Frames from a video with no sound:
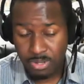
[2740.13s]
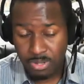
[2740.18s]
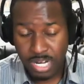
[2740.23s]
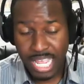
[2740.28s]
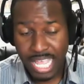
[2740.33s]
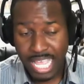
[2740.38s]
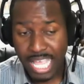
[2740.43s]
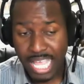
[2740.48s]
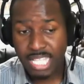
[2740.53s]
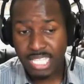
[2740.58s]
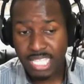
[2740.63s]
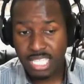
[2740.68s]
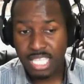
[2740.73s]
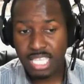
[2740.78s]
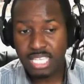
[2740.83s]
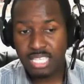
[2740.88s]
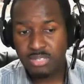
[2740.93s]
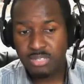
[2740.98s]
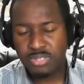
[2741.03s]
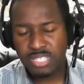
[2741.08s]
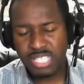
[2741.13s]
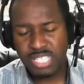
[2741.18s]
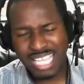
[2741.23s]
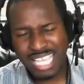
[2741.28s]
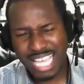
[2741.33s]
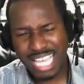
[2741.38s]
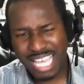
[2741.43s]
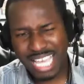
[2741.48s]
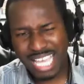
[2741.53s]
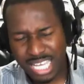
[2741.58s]
but I had things that was
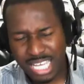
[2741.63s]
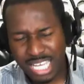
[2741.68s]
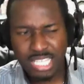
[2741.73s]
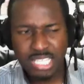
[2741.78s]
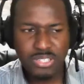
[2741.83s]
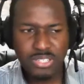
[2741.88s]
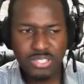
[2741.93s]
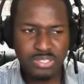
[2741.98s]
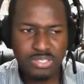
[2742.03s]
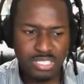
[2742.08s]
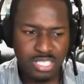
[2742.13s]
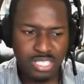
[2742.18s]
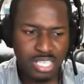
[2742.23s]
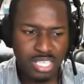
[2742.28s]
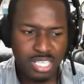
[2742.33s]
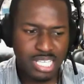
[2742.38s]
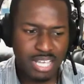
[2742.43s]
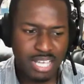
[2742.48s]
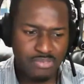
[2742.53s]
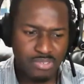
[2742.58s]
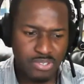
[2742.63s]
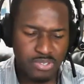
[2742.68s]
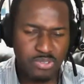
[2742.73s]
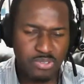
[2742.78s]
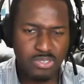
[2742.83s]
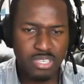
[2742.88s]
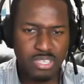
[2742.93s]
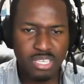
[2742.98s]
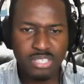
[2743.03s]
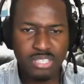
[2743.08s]
like, it's this, I have to
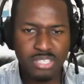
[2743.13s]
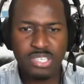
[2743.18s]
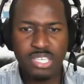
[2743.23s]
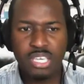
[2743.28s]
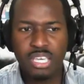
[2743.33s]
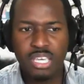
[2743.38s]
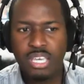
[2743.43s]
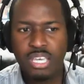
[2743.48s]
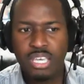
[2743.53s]
do this,